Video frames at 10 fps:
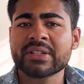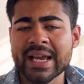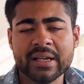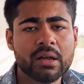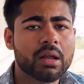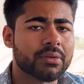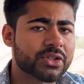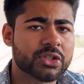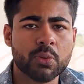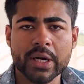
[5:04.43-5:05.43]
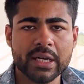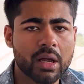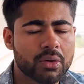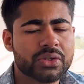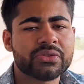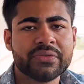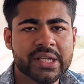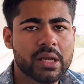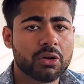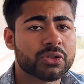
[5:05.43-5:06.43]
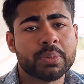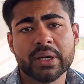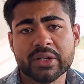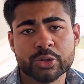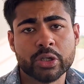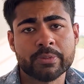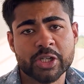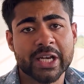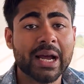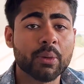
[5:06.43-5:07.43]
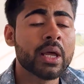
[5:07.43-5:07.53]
$10, $20, $50 per description. Now,